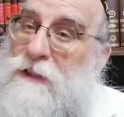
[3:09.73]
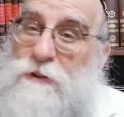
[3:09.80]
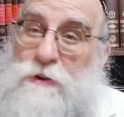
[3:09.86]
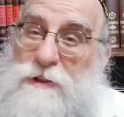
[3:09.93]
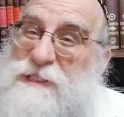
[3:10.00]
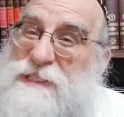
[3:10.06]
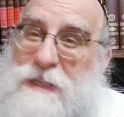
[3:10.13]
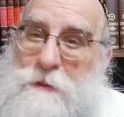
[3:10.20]

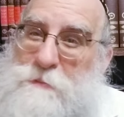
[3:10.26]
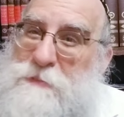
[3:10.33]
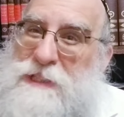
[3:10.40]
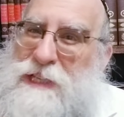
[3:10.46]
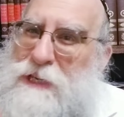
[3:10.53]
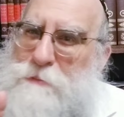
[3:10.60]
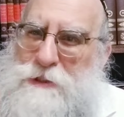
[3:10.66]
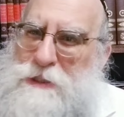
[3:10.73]
told
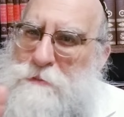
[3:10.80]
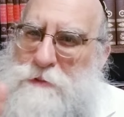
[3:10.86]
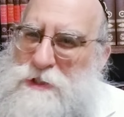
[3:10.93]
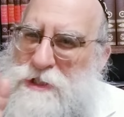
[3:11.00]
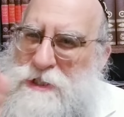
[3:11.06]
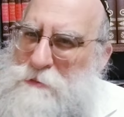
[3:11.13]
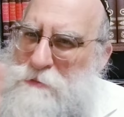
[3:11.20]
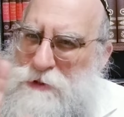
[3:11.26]
something about the Baal
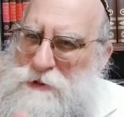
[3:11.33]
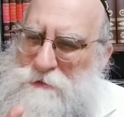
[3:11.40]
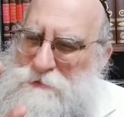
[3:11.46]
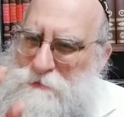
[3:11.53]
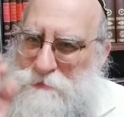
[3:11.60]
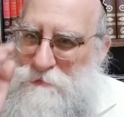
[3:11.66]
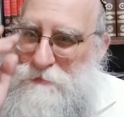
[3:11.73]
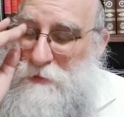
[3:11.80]
Shem
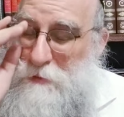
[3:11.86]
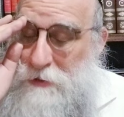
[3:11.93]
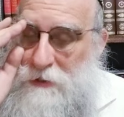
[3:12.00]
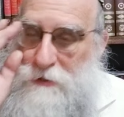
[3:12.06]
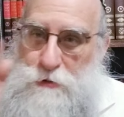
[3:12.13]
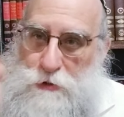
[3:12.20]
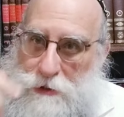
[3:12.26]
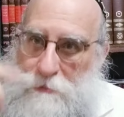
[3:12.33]
uh,
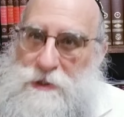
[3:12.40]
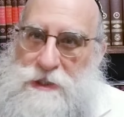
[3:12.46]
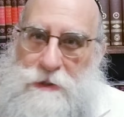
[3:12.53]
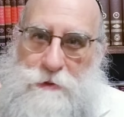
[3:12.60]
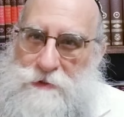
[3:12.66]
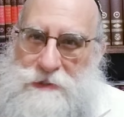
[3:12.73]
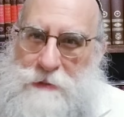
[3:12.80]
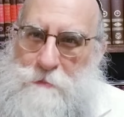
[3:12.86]
to the Baal
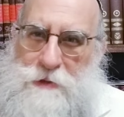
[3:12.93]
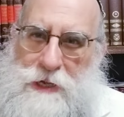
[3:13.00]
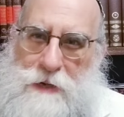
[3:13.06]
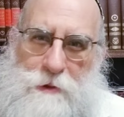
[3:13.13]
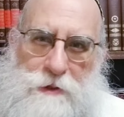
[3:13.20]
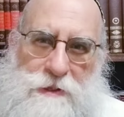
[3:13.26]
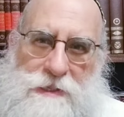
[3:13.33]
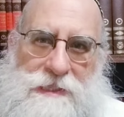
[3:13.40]
something
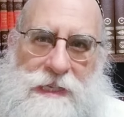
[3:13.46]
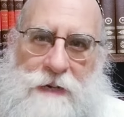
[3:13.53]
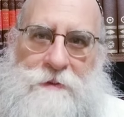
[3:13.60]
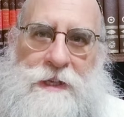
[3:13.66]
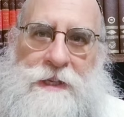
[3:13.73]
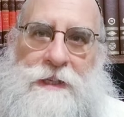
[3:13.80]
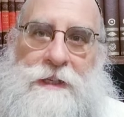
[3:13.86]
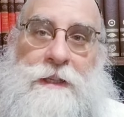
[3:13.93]
about his life
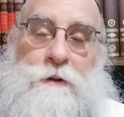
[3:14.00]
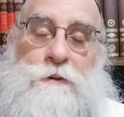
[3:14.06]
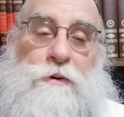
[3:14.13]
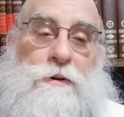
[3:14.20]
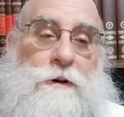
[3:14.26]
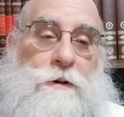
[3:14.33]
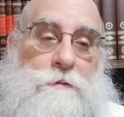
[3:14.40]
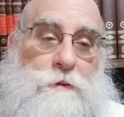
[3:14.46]
that he needed to,
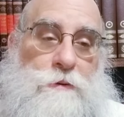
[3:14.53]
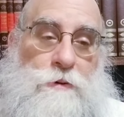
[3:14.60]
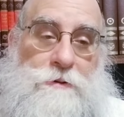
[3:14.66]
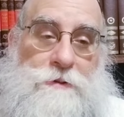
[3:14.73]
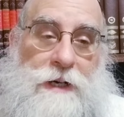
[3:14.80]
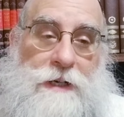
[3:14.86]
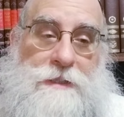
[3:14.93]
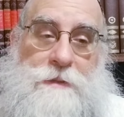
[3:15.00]
to
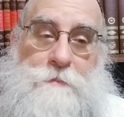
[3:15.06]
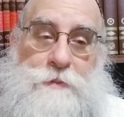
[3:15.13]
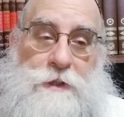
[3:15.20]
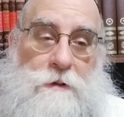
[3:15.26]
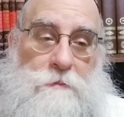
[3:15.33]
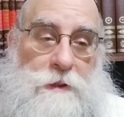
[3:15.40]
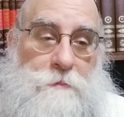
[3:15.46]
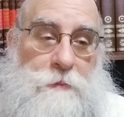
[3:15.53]
correct, some
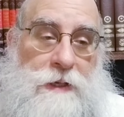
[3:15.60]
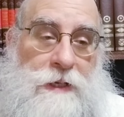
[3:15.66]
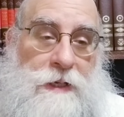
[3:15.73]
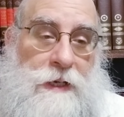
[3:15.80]
problem,